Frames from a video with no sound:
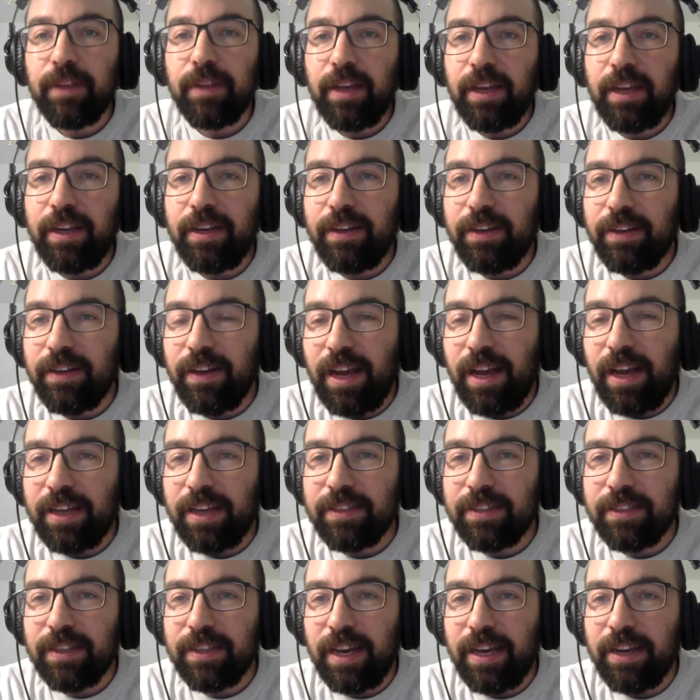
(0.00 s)
And
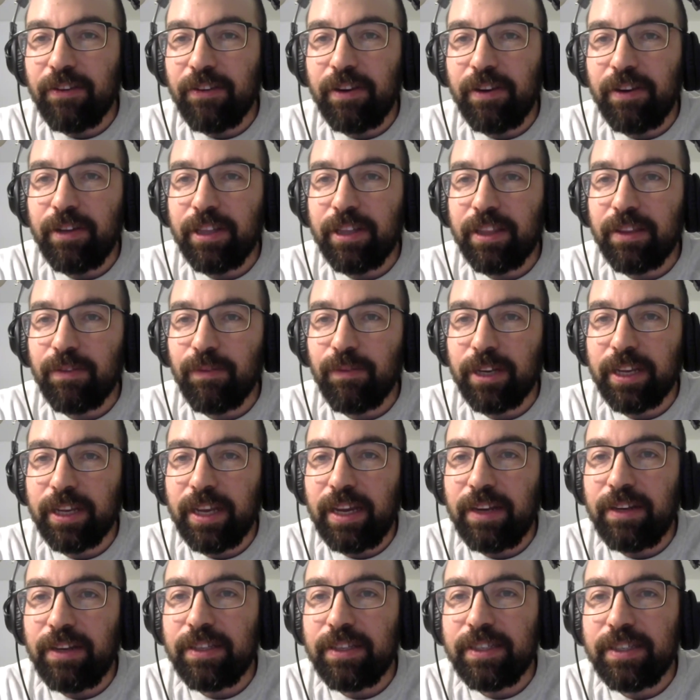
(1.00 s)
as I agree with what
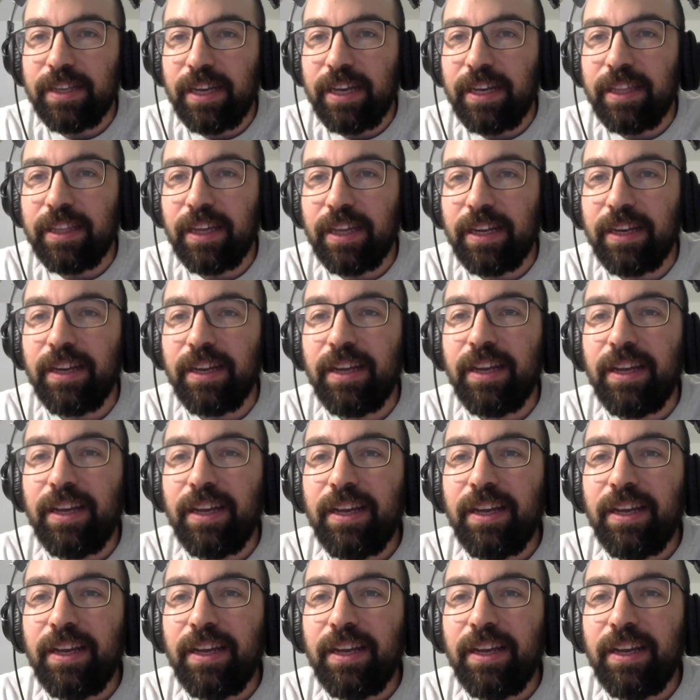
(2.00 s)
Ken is saying, that